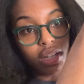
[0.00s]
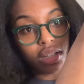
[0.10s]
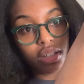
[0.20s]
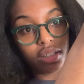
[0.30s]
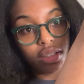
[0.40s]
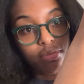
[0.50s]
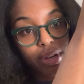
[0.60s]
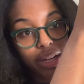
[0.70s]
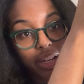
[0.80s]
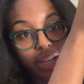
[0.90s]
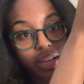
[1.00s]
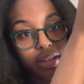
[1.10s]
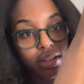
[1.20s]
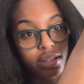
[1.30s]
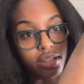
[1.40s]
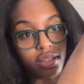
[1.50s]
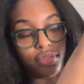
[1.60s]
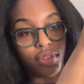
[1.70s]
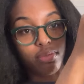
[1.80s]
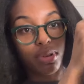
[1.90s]
curly braided hairs
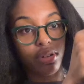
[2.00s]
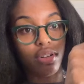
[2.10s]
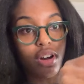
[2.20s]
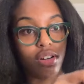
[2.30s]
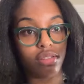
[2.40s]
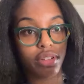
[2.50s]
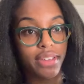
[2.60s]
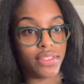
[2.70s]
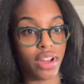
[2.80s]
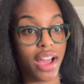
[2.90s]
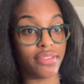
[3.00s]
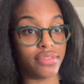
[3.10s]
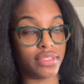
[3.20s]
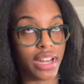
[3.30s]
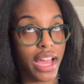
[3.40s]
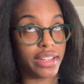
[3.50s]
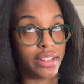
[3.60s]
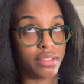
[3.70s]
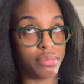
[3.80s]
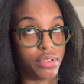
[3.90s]
for boho, even though I've not
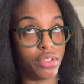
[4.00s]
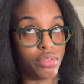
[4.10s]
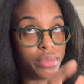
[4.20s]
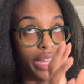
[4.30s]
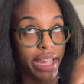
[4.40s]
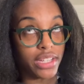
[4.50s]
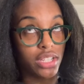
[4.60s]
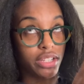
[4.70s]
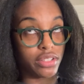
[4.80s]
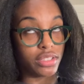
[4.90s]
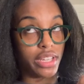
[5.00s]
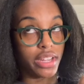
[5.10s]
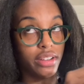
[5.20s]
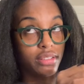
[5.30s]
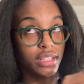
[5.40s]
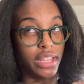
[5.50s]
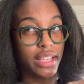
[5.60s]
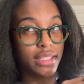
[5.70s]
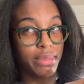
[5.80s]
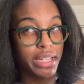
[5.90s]
done boho with actually curly hair. The
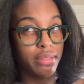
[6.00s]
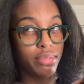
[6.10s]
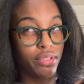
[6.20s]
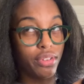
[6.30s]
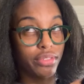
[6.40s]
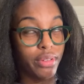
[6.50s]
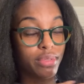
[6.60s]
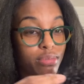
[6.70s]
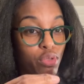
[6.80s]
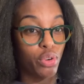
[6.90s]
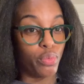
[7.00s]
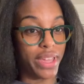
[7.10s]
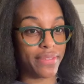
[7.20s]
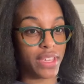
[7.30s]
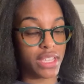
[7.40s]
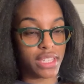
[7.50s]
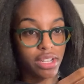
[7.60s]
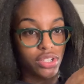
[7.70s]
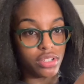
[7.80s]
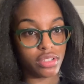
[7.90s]
last time I did boho, it was more wavy in
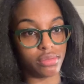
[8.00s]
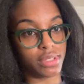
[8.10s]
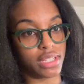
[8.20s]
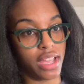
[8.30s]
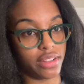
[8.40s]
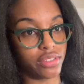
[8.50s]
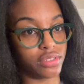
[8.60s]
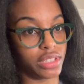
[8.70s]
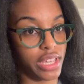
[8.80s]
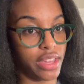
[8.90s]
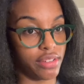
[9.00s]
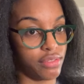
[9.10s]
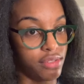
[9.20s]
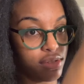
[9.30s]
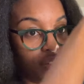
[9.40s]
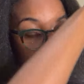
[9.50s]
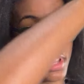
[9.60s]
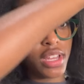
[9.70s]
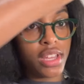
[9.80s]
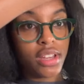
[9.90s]
texture. It was not curly at all.
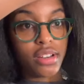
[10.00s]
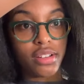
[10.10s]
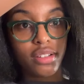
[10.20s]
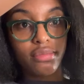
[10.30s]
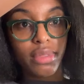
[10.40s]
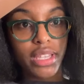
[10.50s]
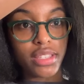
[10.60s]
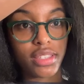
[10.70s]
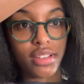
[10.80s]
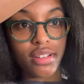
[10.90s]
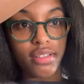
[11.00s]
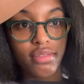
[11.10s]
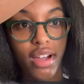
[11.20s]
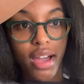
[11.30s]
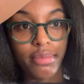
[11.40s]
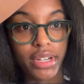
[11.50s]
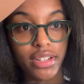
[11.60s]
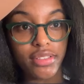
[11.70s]
Um, and so I'm gonna